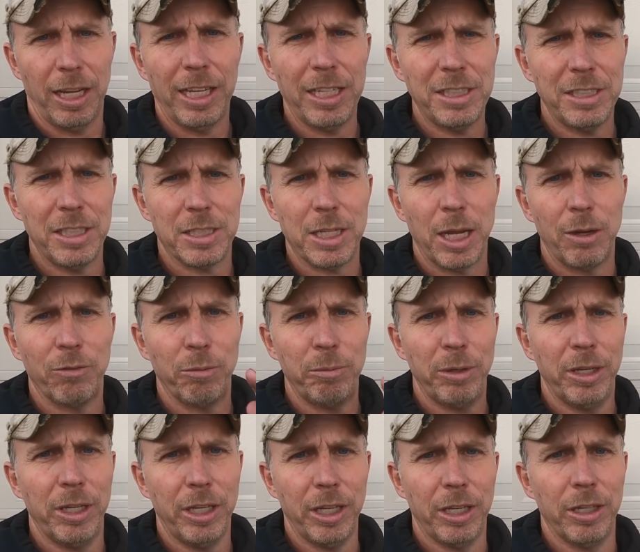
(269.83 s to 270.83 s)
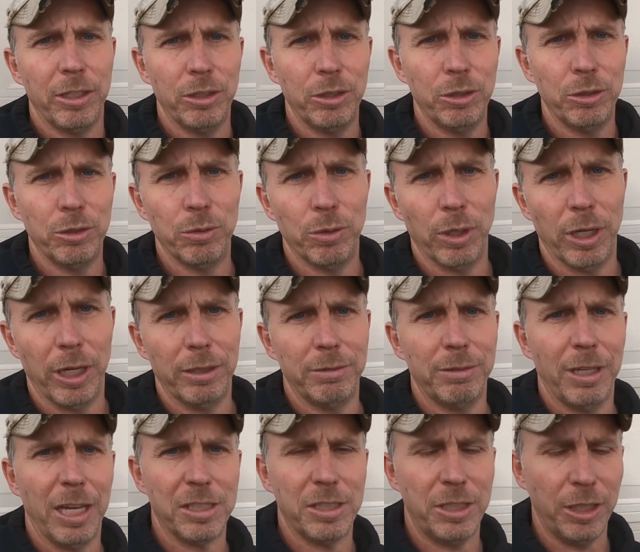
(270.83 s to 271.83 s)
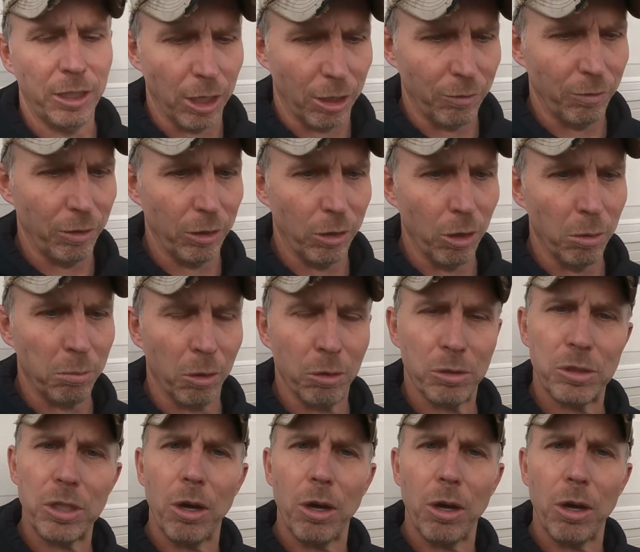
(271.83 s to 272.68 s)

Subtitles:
I guess it's time for me to get a new SD card for the GoPro.